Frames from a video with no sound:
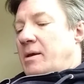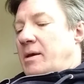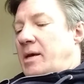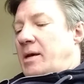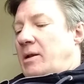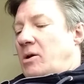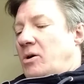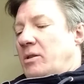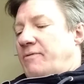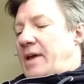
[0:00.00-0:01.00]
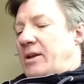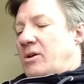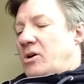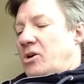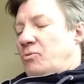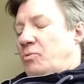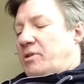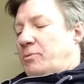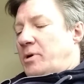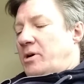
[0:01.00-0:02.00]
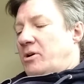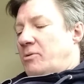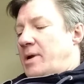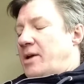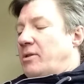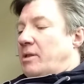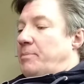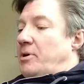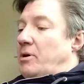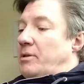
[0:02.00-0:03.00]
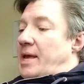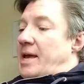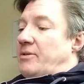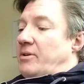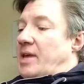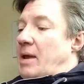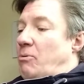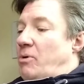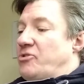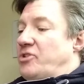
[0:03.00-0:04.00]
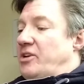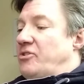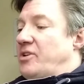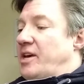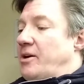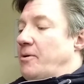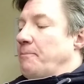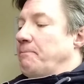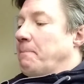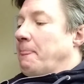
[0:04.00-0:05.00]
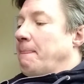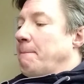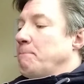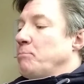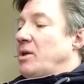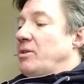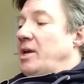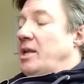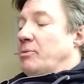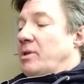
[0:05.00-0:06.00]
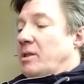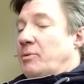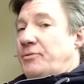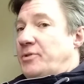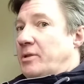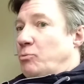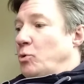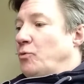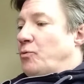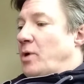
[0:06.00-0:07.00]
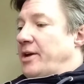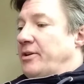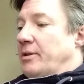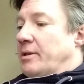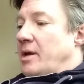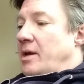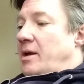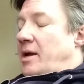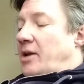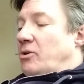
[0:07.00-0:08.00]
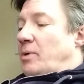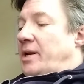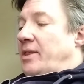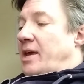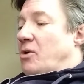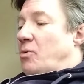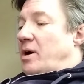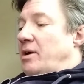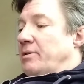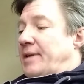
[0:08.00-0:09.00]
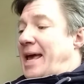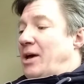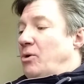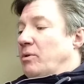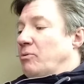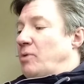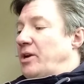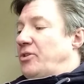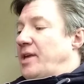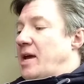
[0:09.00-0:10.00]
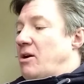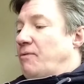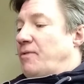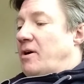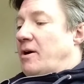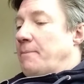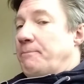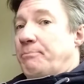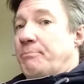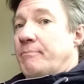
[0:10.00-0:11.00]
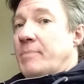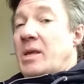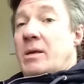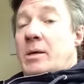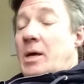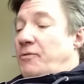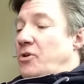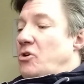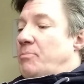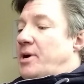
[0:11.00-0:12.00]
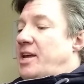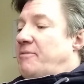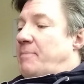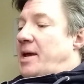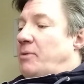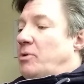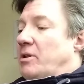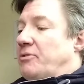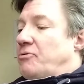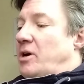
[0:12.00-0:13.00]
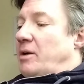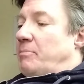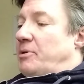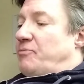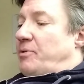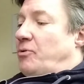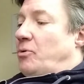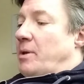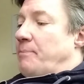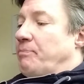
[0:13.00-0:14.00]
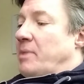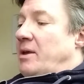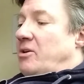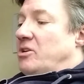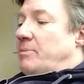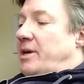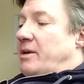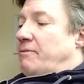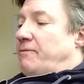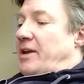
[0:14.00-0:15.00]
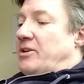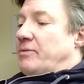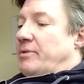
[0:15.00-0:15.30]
Ere long the vanguard swirled around the spur's end and came rushing into Dale. These were the swiftest wolf riders, and already their cries and howls rent the air afar. A few brave men were strung before them to make a feint of